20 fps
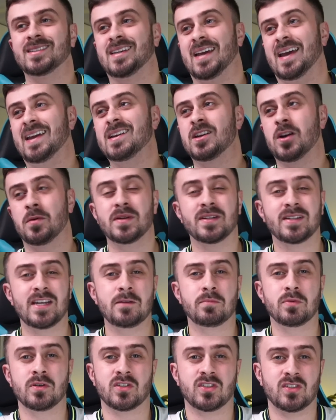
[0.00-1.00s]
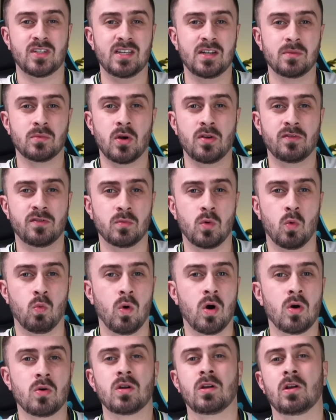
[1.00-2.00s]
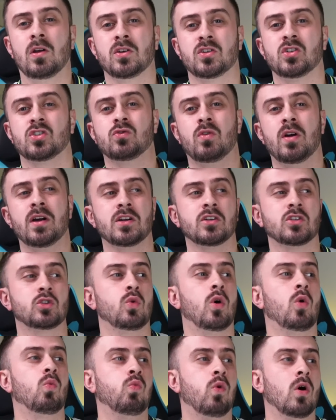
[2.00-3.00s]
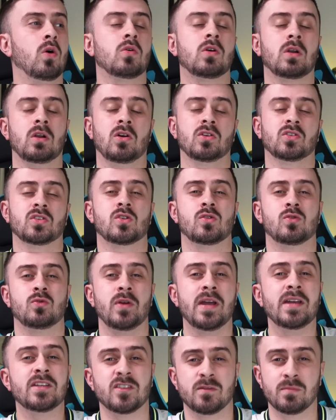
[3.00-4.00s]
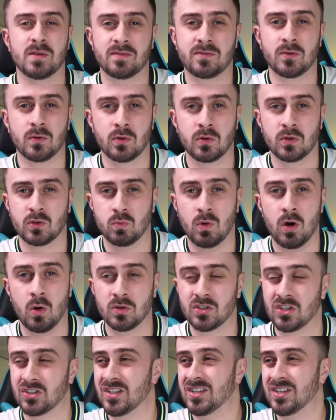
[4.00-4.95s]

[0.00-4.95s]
Kane coming deep has seen him go from a world-class striker to a world-class creative midfielder as well, which is